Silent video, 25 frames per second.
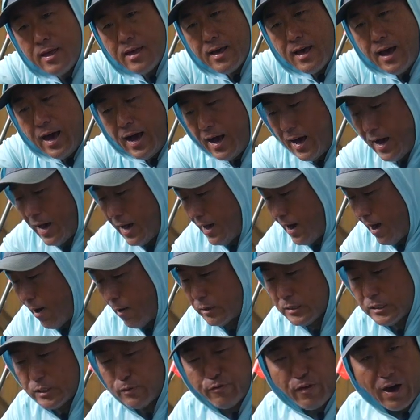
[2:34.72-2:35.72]

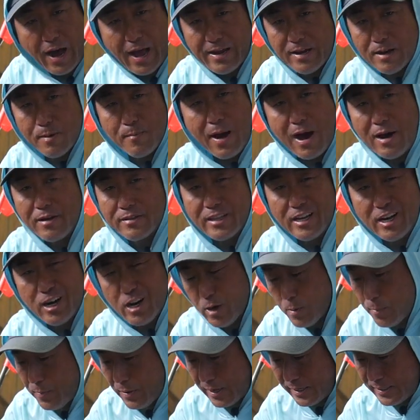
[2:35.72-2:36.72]
Always find them out
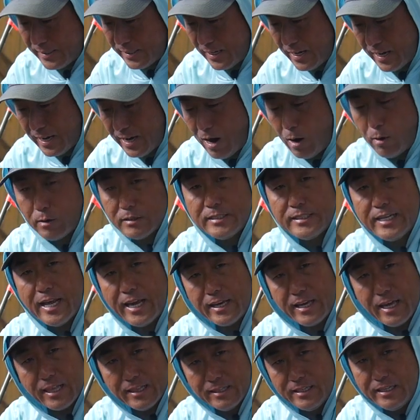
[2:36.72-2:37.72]
there, but always
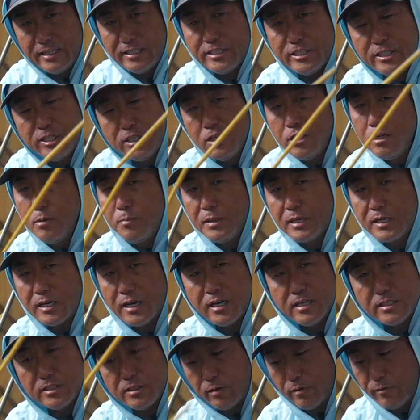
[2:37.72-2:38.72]
take at least 2
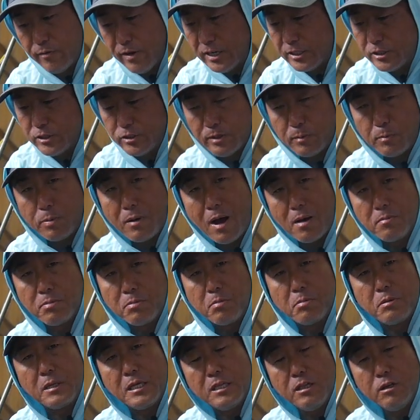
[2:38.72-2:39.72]
because you'll eventually
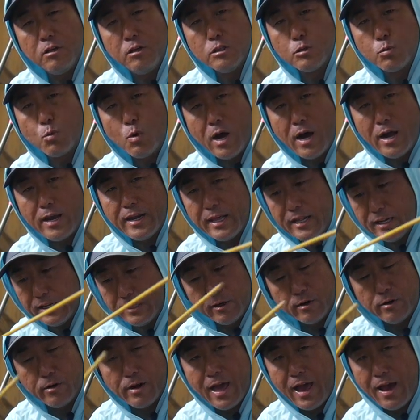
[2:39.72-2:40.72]
probably lose one, and if
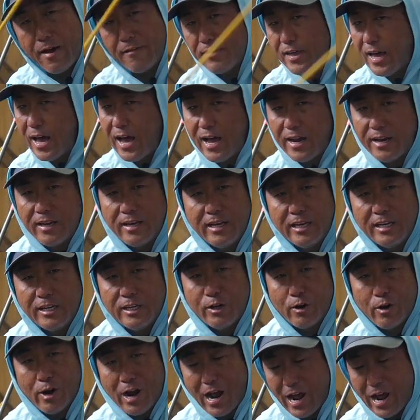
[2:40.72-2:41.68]
you don't have that, you're